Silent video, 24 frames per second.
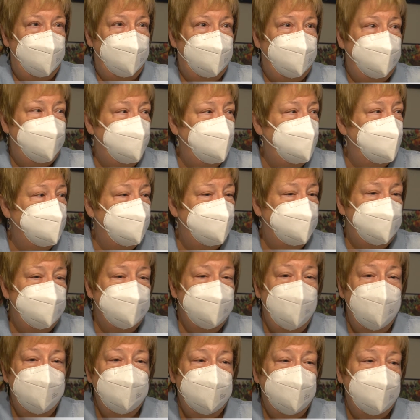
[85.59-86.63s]
from the
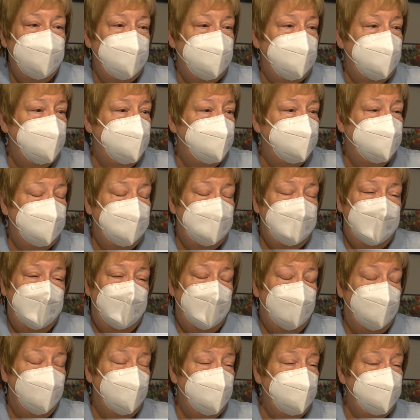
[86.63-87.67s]
moment we
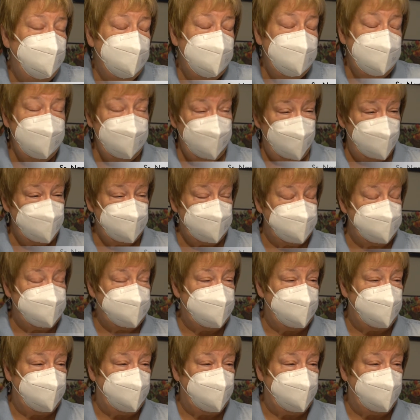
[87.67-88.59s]
were in the emergency